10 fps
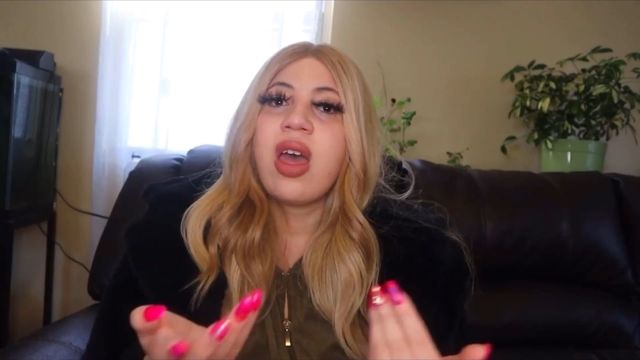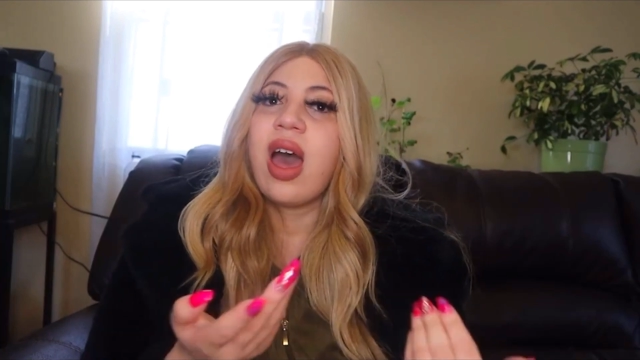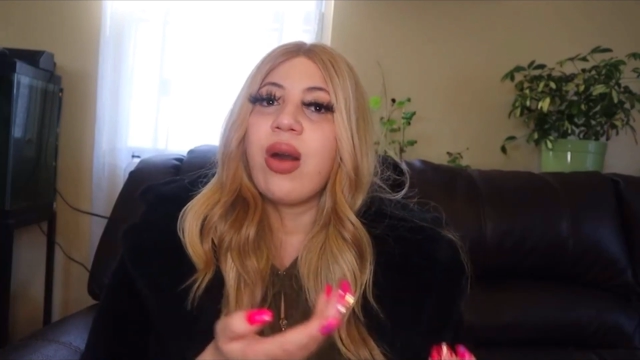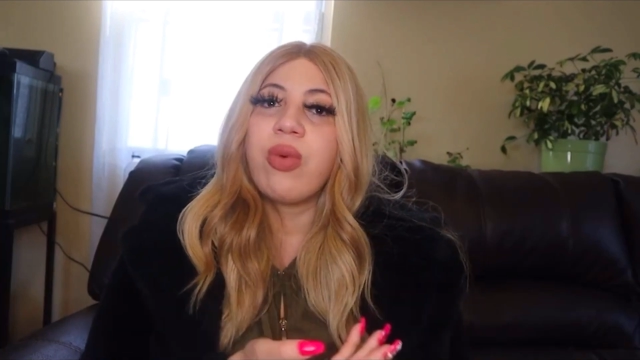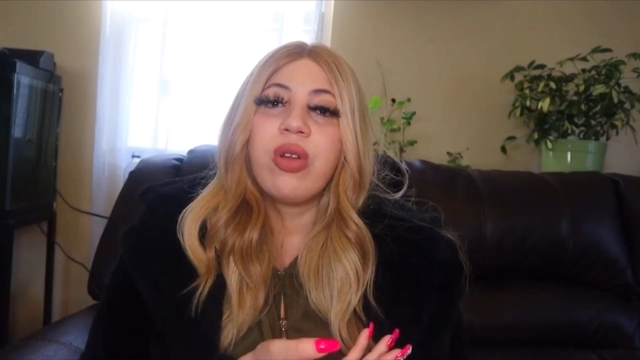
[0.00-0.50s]

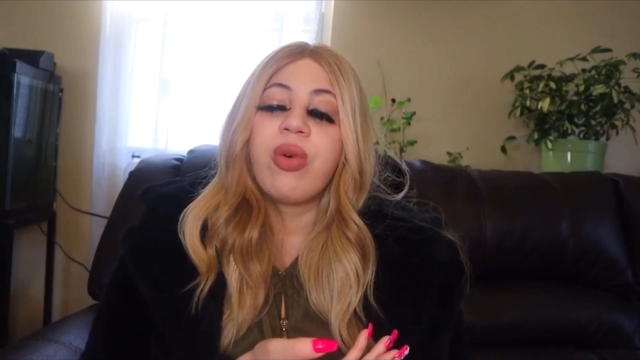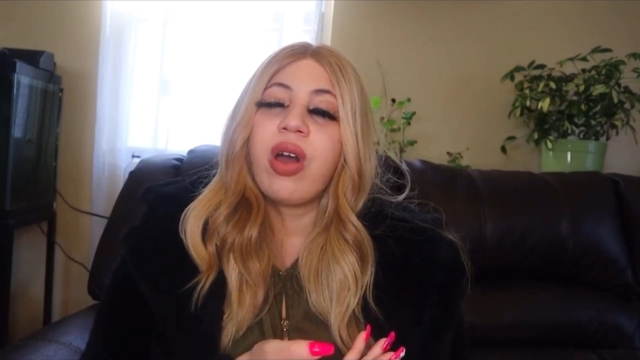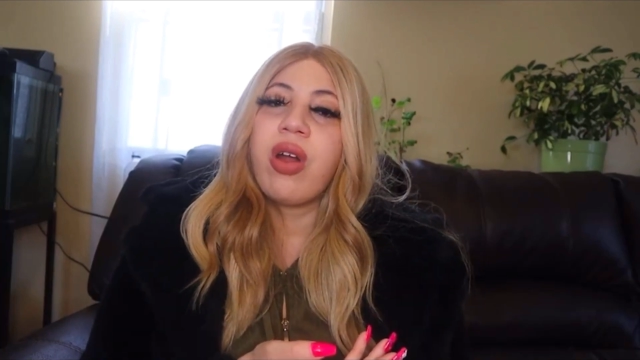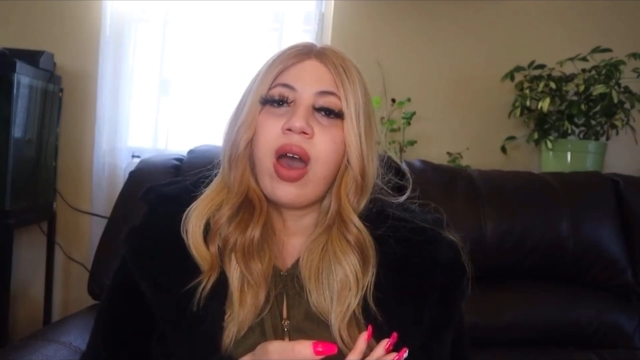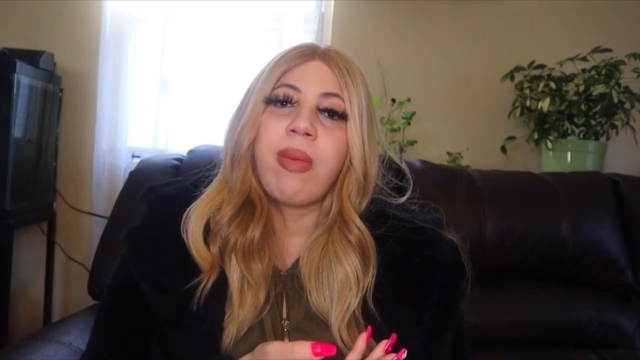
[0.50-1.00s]
I wouldn't
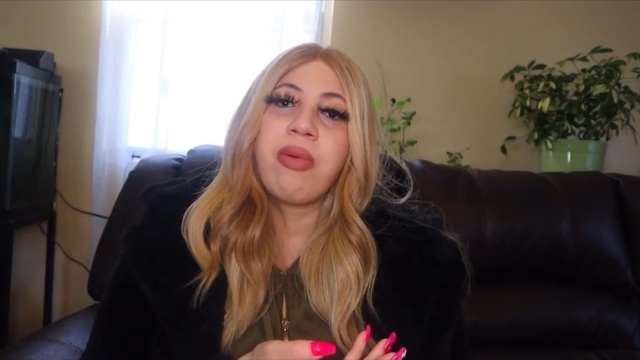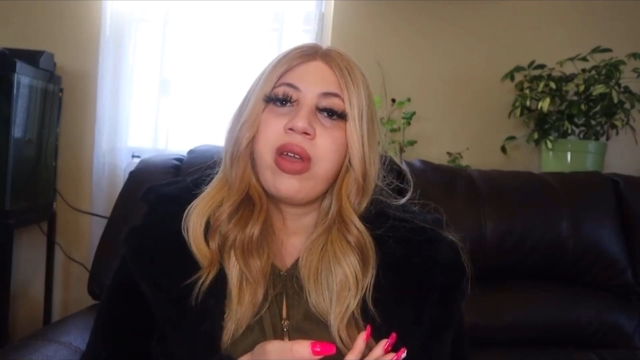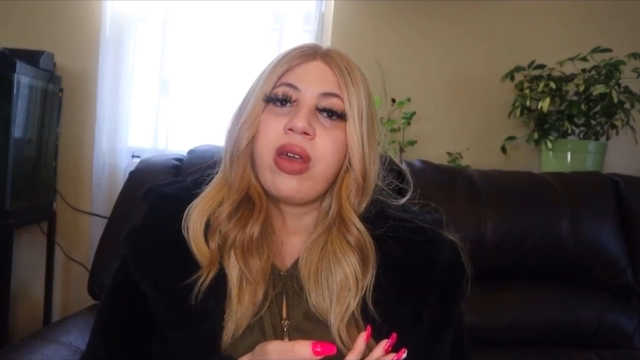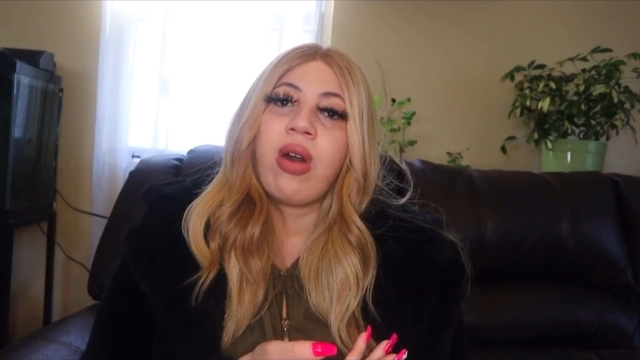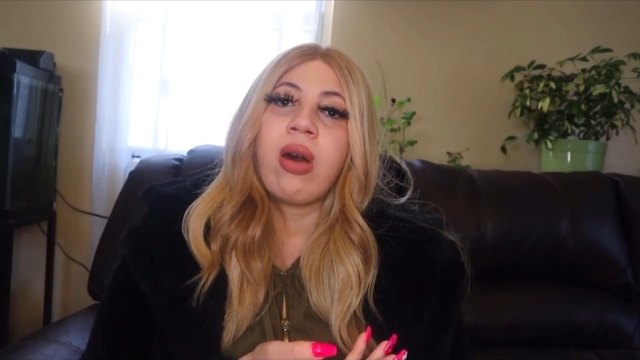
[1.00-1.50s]
want her
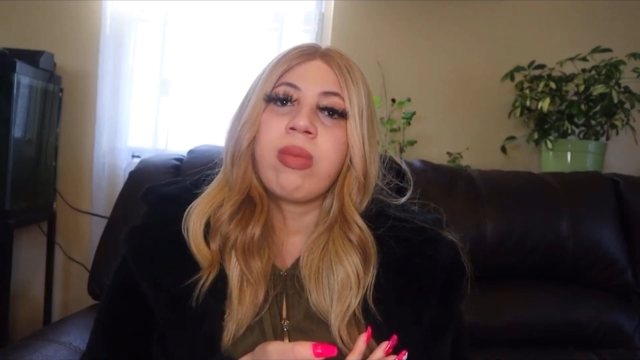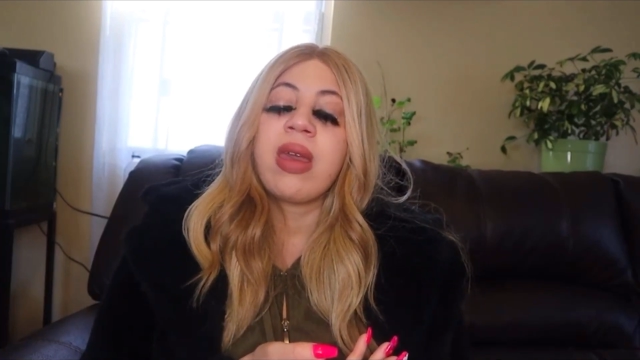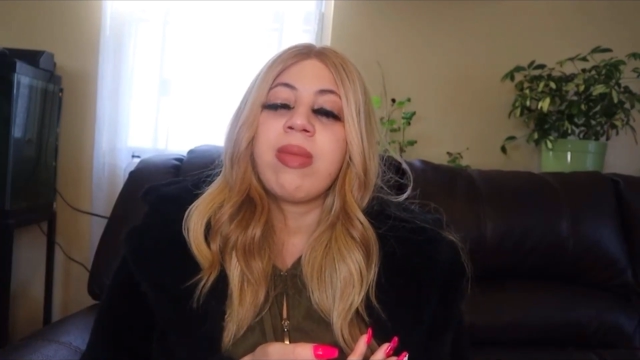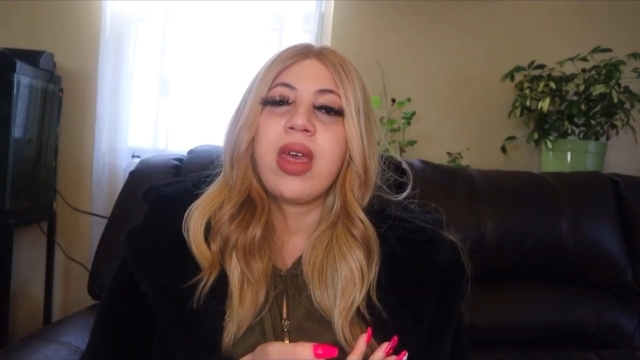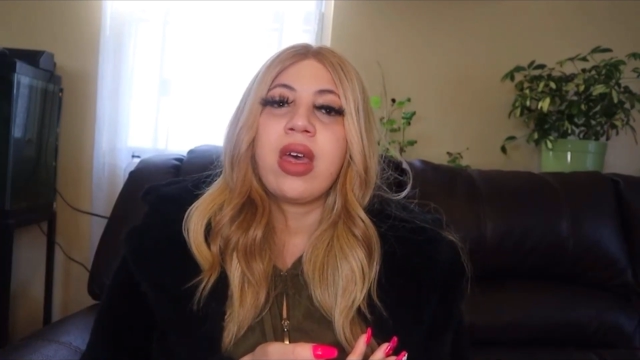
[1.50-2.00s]
operating on
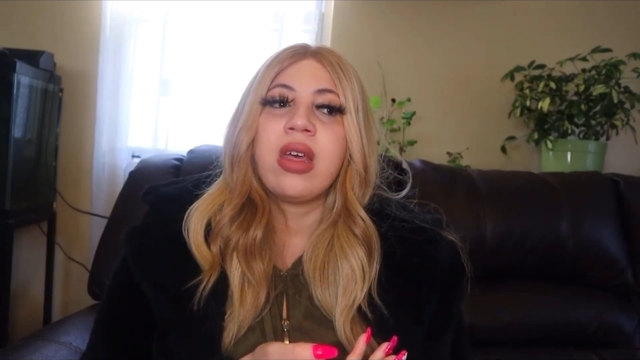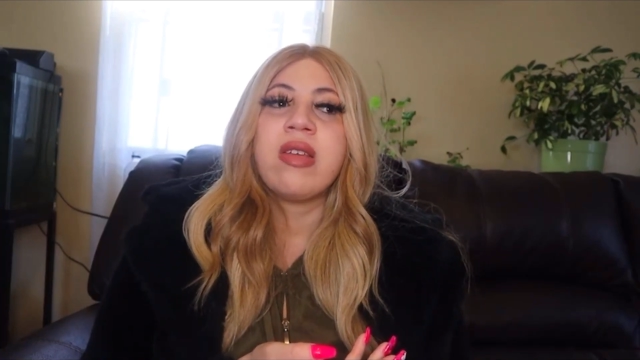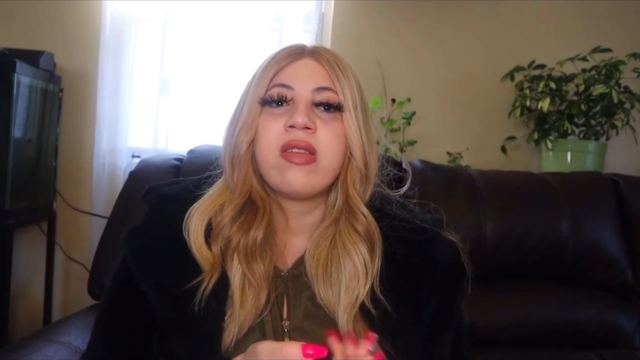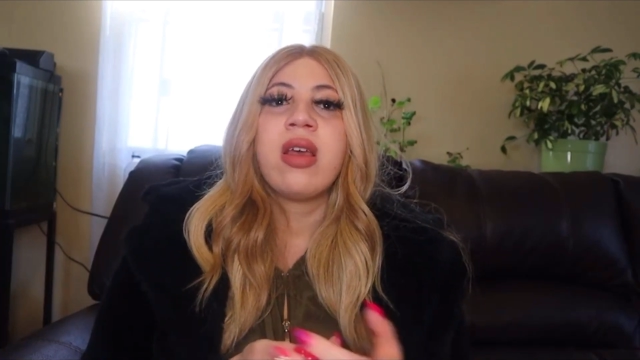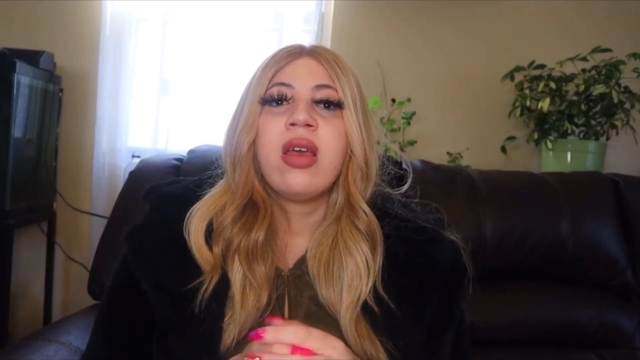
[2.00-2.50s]
me
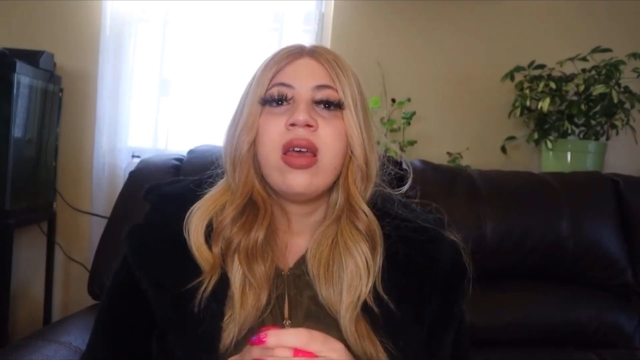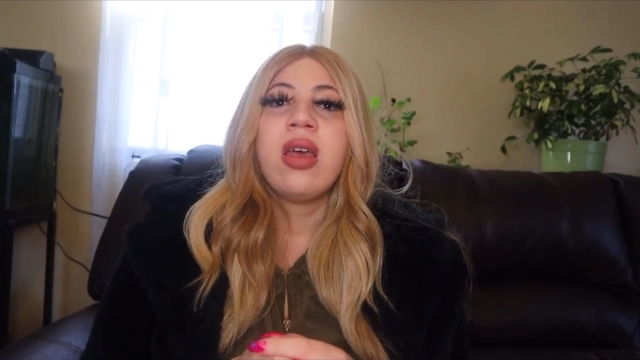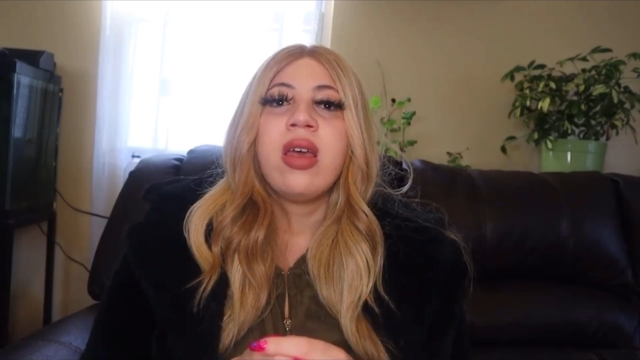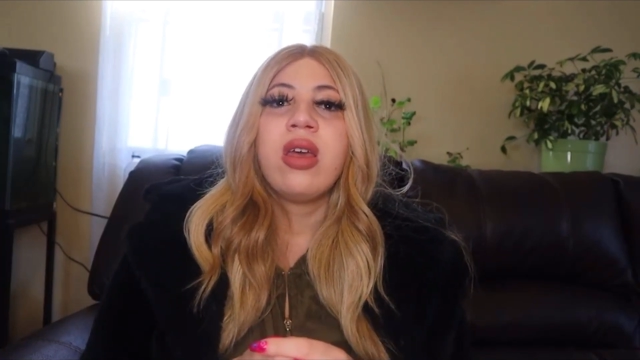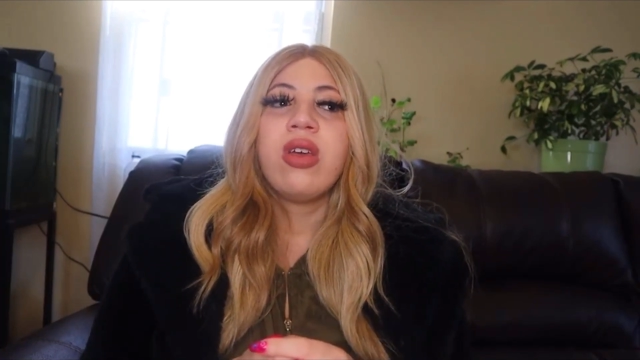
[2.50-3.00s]
because
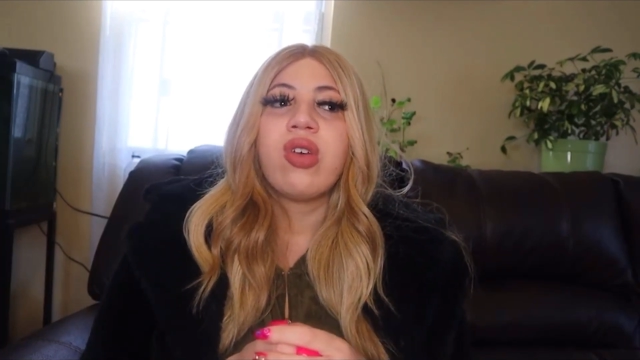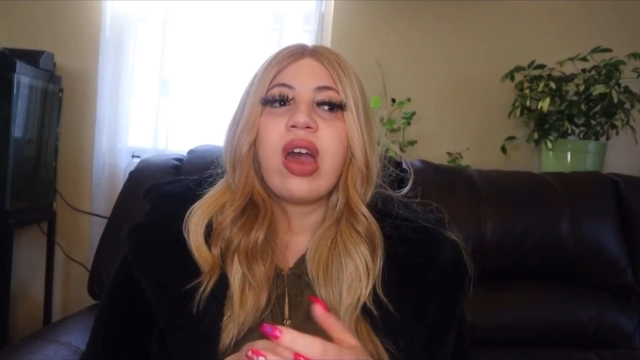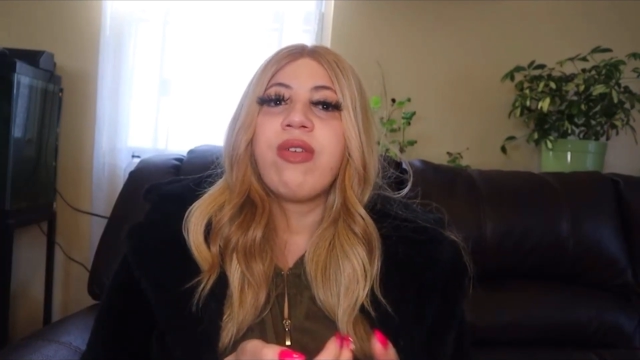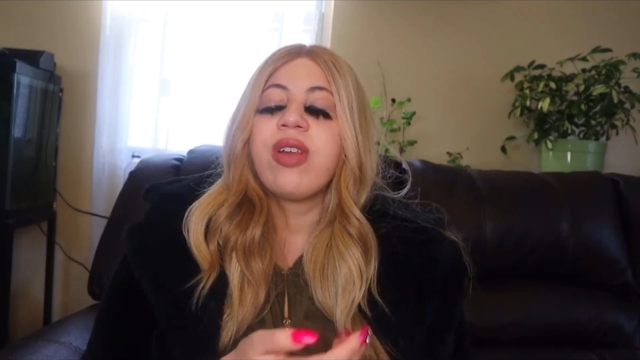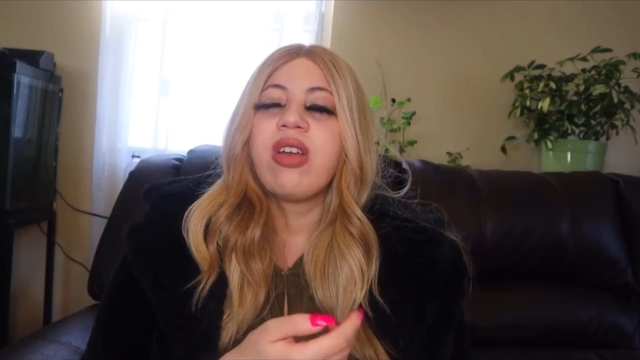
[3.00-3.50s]

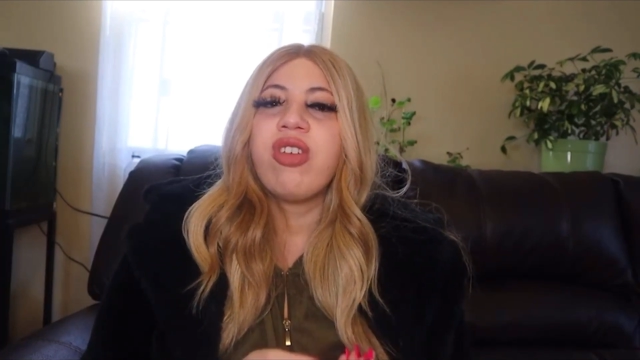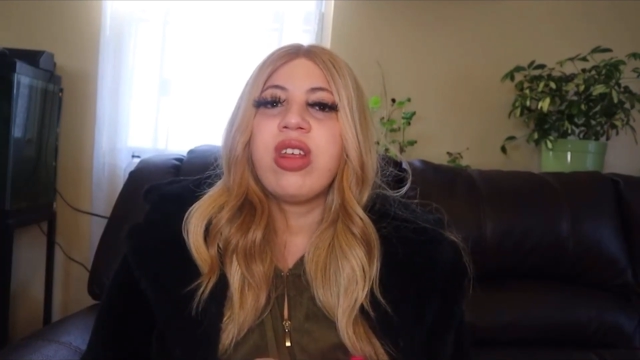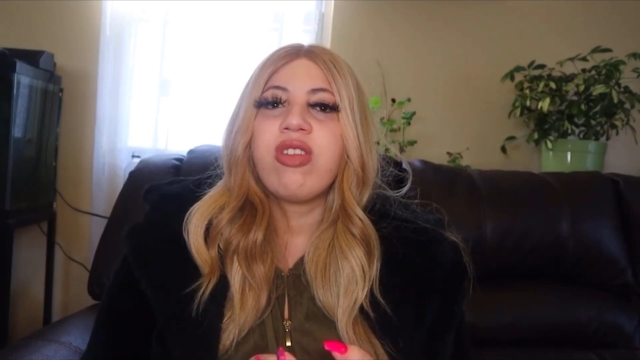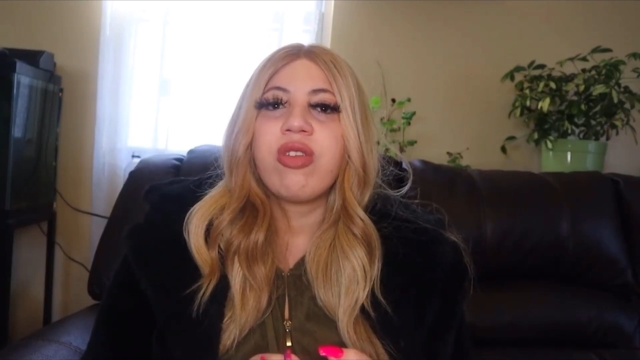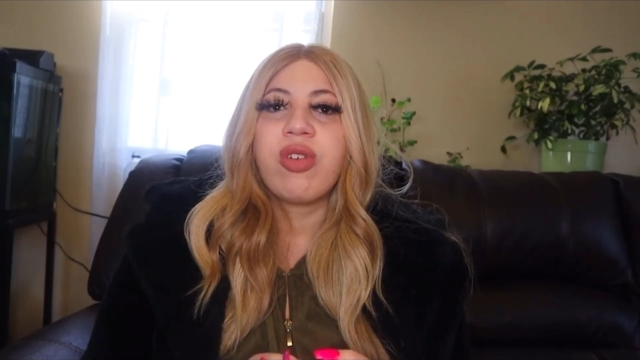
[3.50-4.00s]
I feel like she
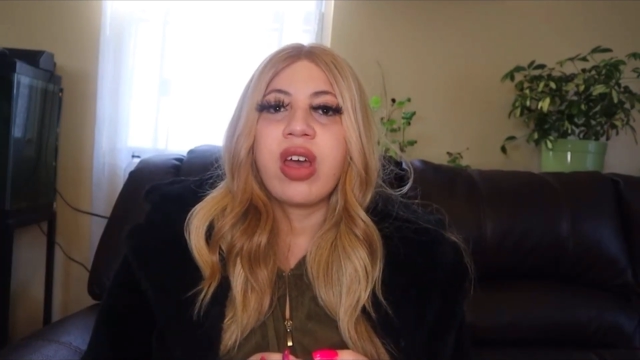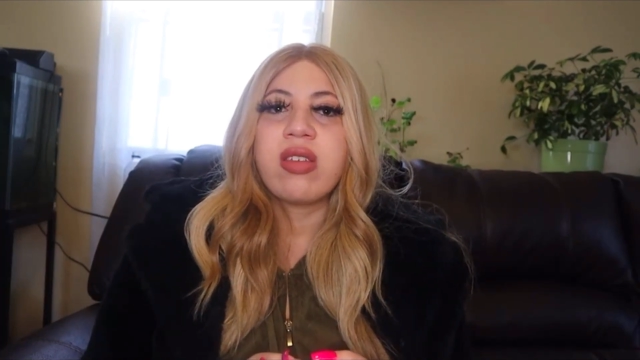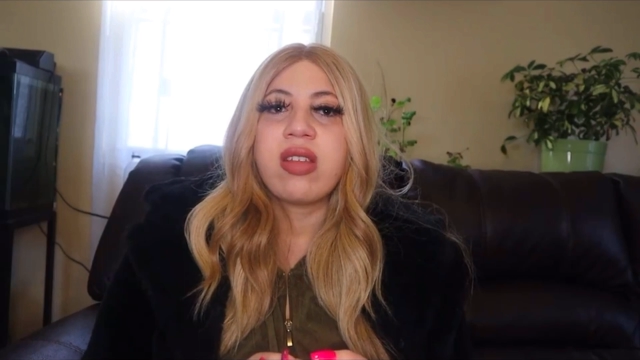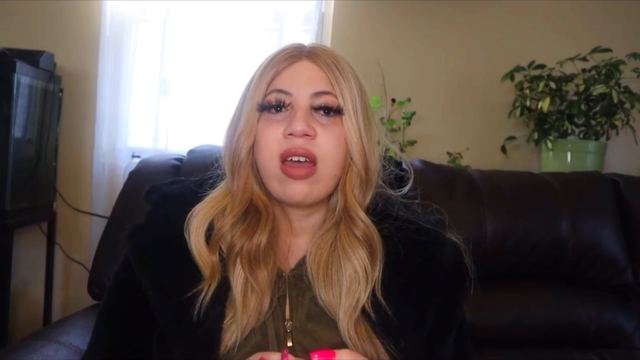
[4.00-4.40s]
needs to rest.